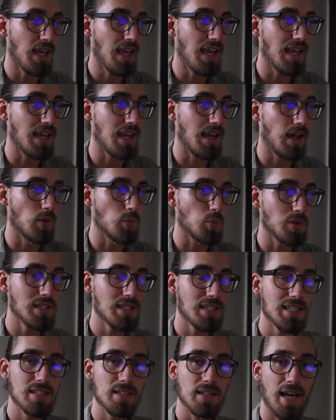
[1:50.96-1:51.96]
and we
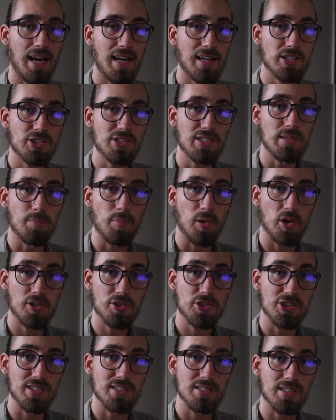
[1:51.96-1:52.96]
can actually
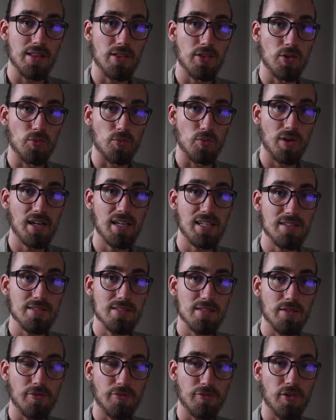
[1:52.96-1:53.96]
purchase the
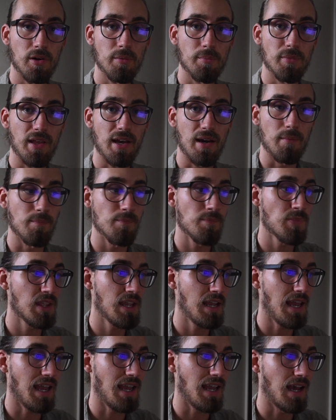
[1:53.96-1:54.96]
rights from them.
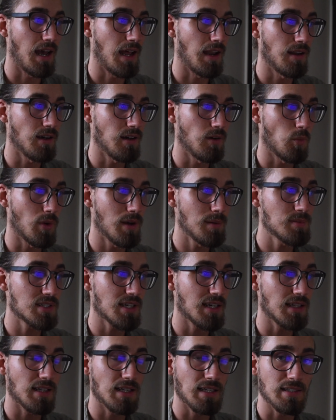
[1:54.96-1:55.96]
And a
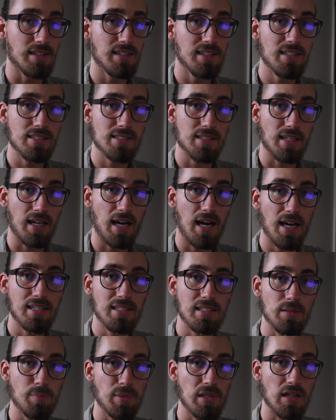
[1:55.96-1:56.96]
website like this, like
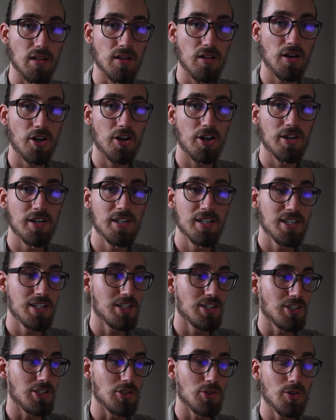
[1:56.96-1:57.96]
IDPLR,
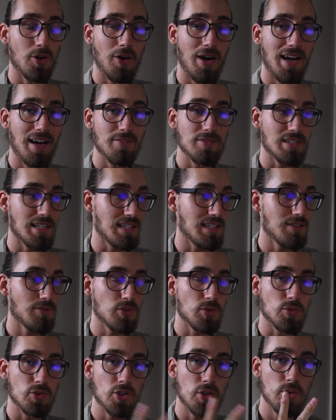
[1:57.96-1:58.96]
they give
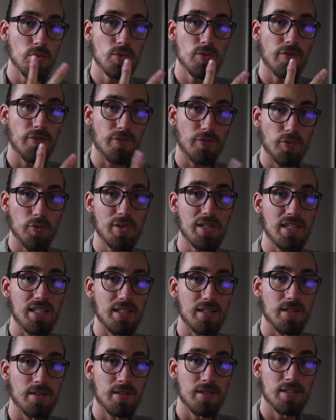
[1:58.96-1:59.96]
you 2
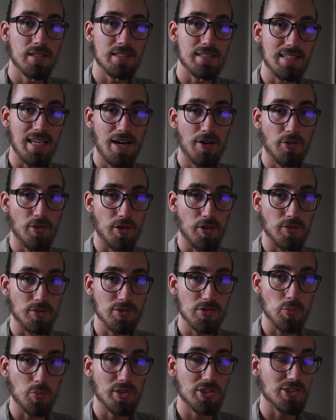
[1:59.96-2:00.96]
free downloads,
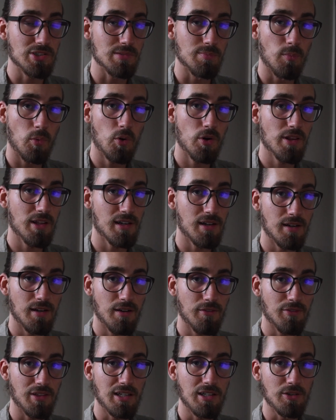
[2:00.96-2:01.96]
which is more than
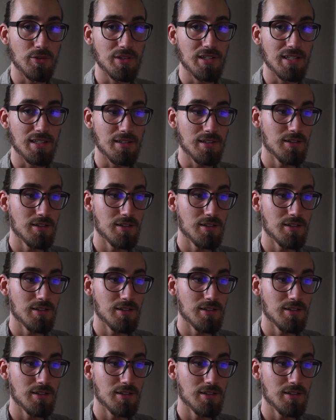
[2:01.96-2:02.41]
enough than you need.